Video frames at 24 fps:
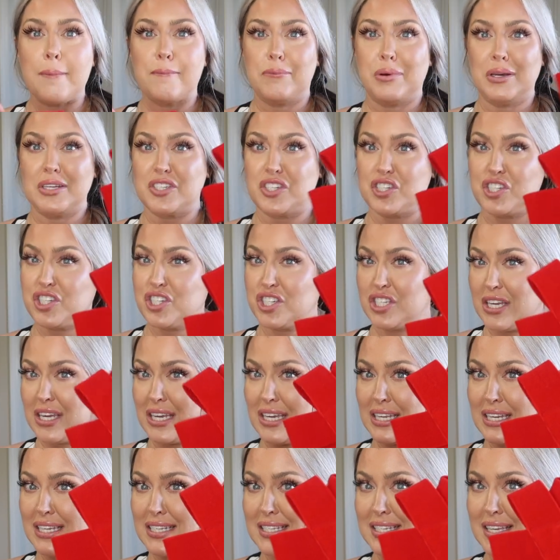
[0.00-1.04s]
but Shein
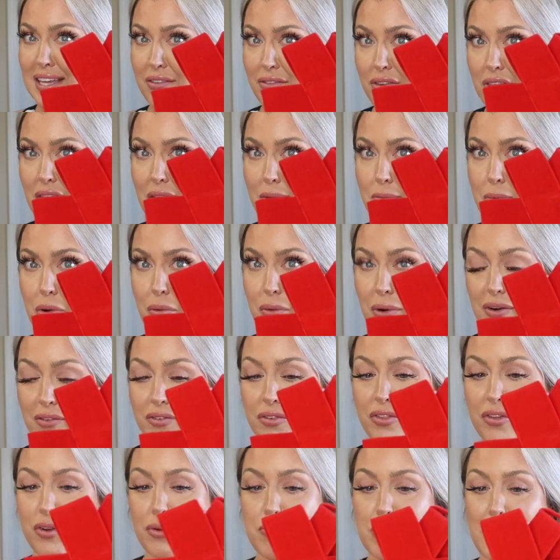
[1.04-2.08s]
is giving them a run
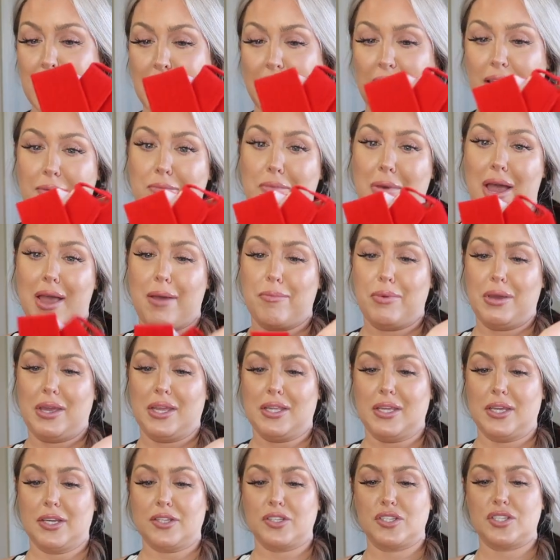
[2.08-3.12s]
for their money in my
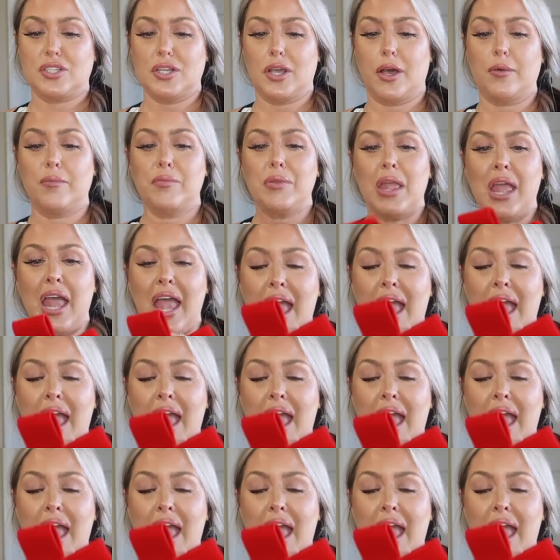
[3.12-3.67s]
opinion. So